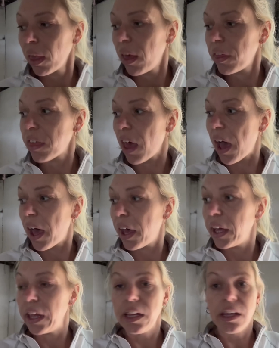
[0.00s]

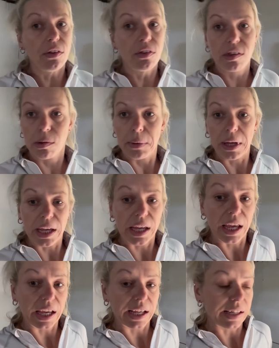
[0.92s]
that he used to be
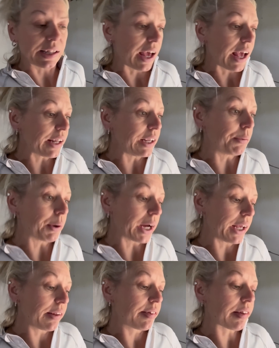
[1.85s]
in
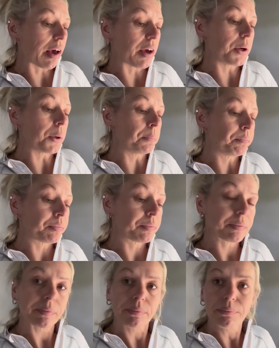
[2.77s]
anyway. So
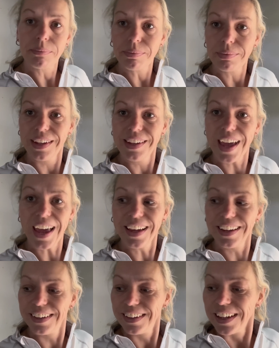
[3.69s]
yeah,
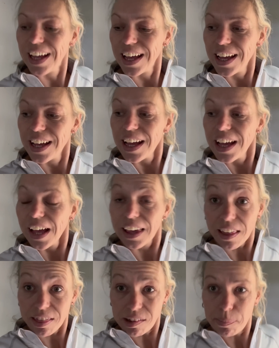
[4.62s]

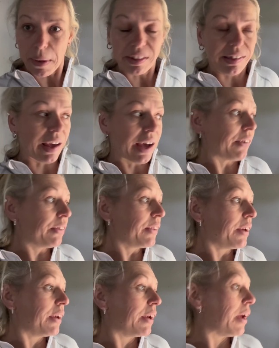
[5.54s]
get this bed
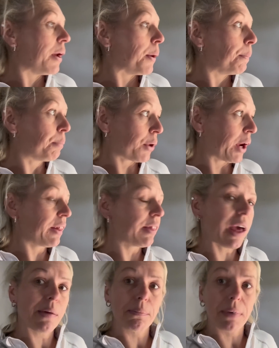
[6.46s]
down, bring
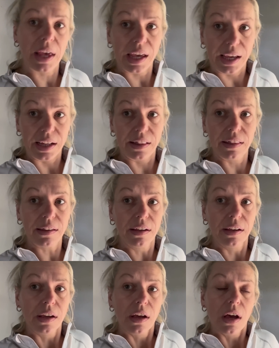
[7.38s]
them in.
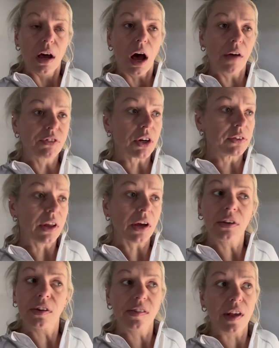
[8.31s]
I've got no
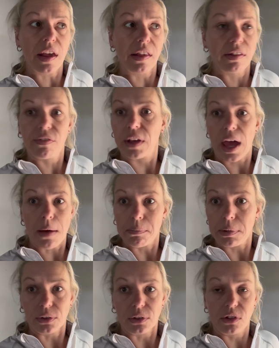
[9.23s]
concerns for
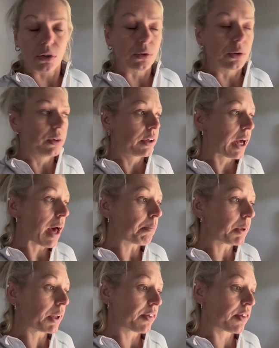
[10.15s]
Gambler at all.
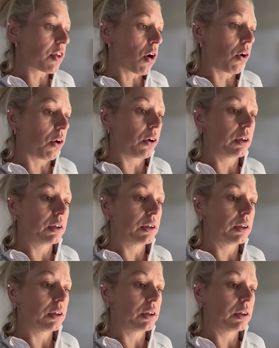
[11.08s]
Gambler's not,